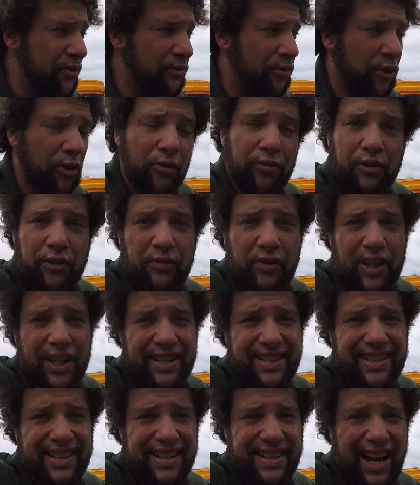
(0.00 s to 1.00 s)
450 to
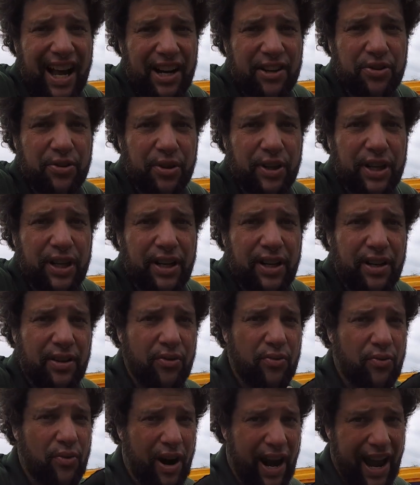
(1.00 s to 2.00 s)
600
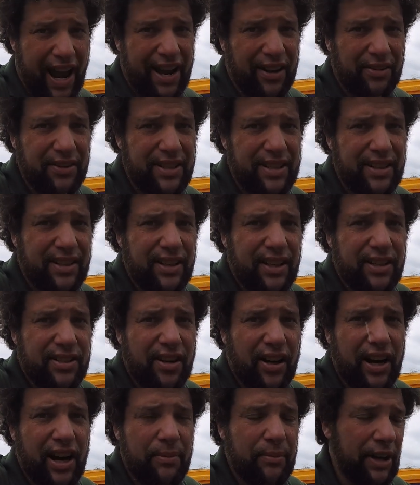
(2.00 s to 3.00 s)
round
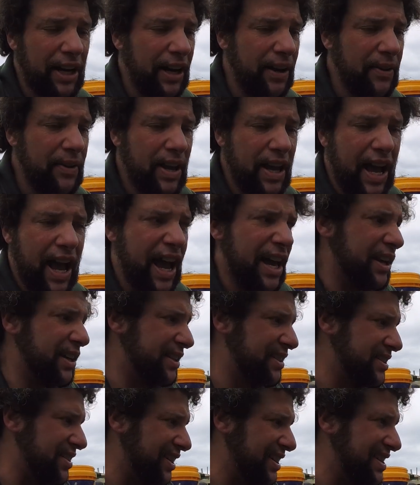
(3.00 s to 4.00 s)
diameter
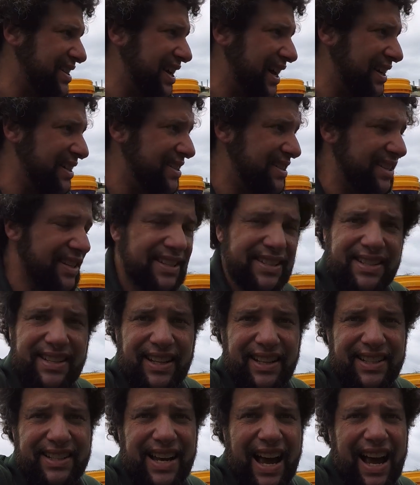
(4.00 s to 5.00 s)
and I'd say
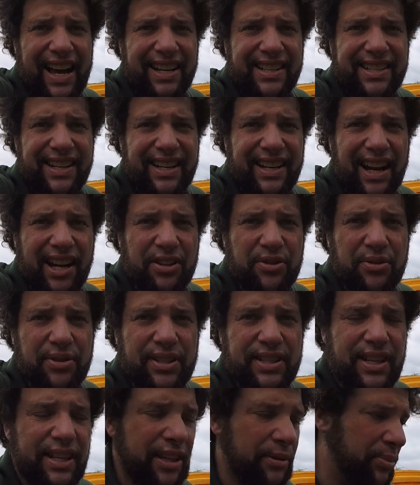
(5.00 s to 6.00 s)
16 to
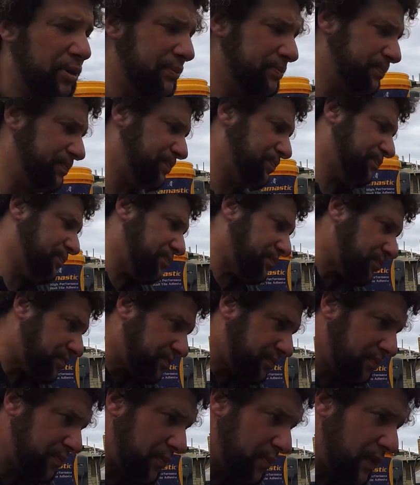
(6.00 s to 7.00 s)
1800 deep.
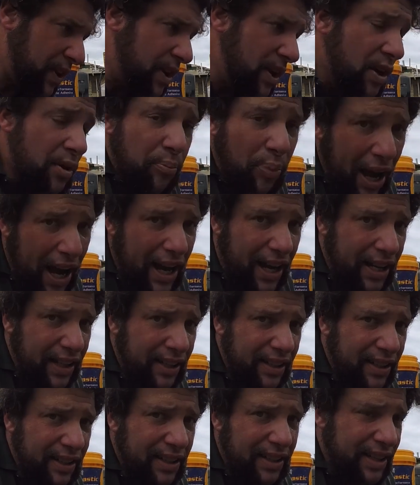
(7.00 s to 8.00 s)
But
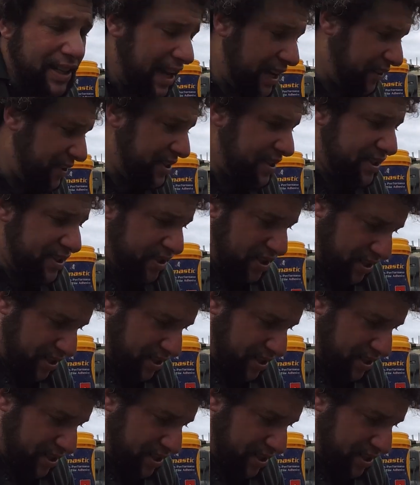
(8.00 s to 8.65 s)
now this is